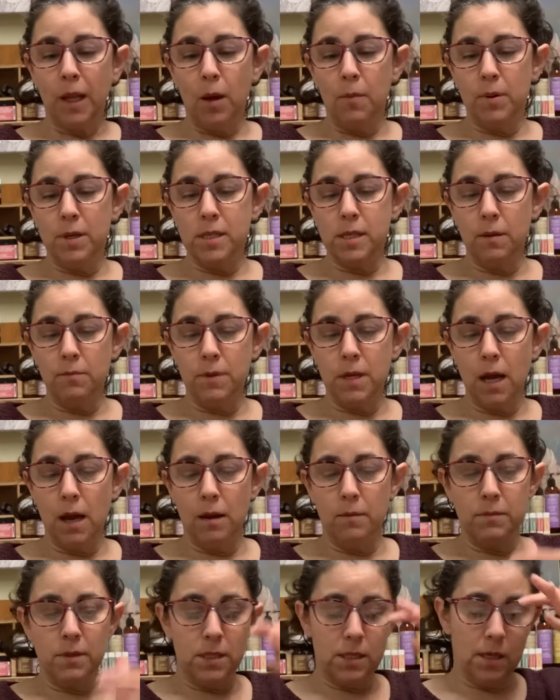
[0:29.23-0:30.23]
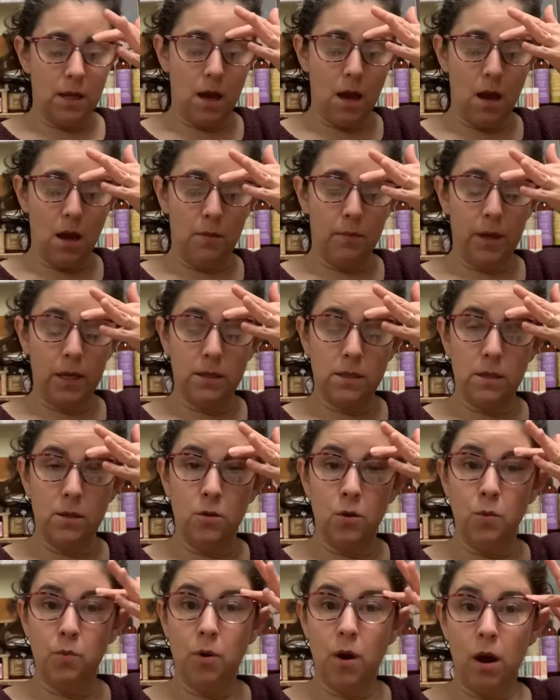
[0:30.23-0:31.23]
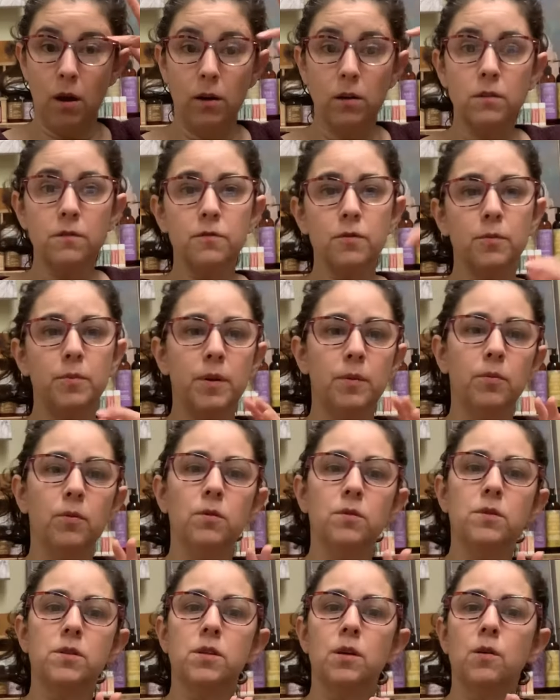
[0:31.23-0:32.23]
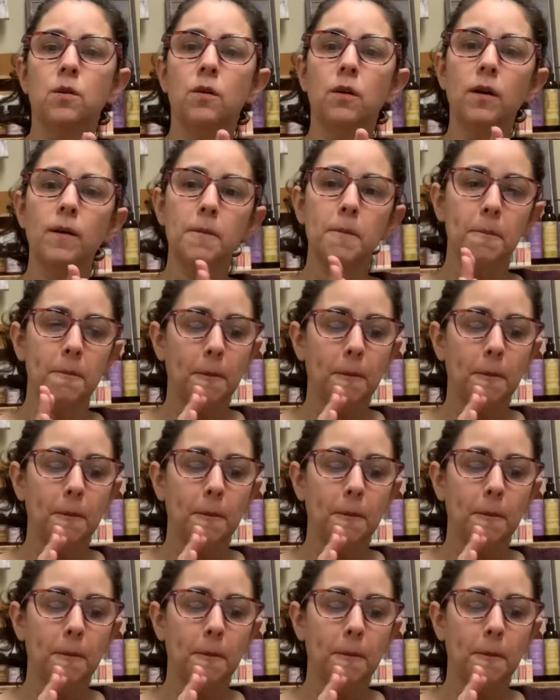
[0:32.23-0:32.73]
But sometimes it's a new product for people, so